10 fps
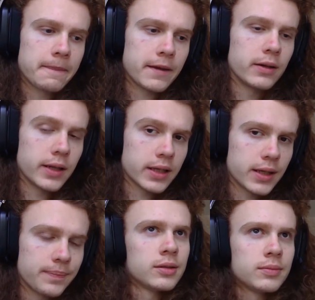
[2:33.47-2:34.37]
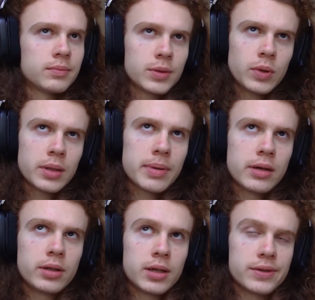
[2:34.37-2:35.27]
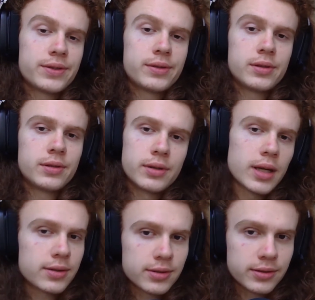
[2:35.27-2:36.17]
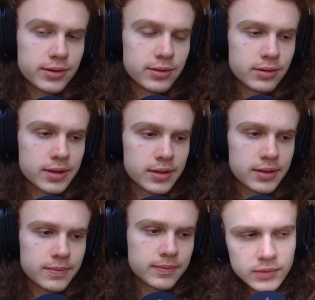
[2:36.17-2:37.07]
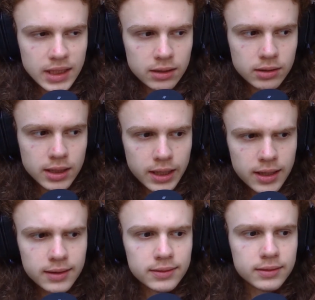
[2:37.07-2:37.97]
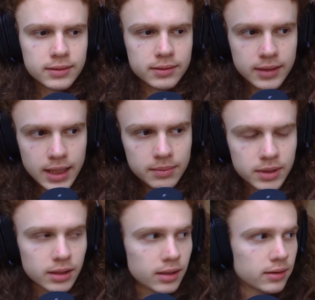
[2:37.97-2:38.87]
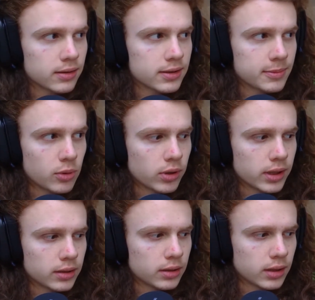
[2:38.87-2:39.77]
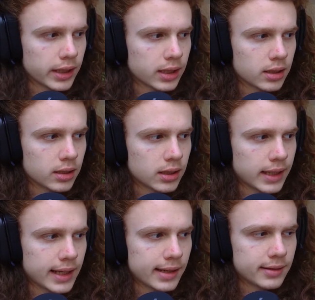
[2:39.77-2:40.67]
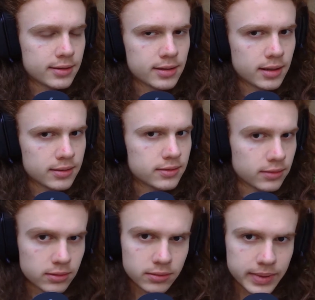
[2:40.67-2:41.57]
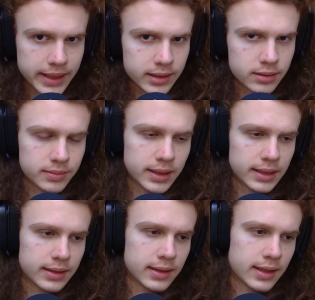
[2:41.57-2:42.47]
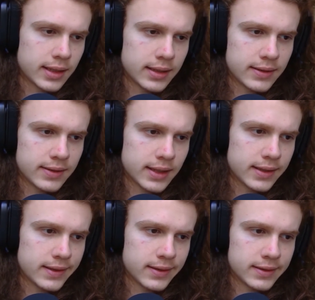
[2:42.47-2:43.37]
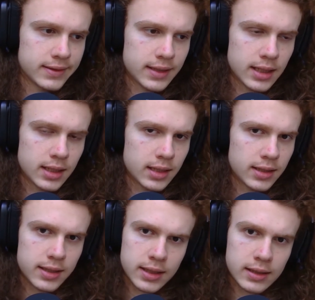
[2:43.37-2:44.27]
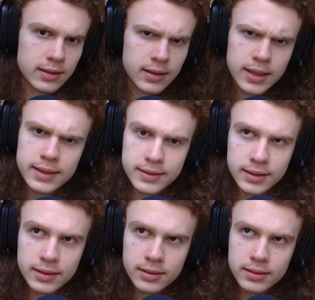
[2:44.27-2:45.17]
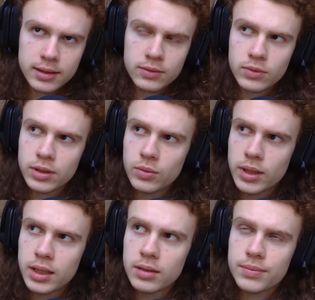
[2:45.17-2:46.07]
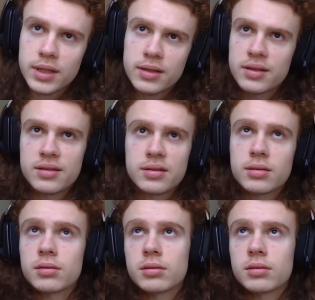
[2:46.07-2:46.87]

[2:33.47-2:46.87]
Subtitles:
You're lucky. But what about us, international students? Now, god damn it, at this point, like, I had the chance to go back, but I decided to stay, and thank God I did in one way, because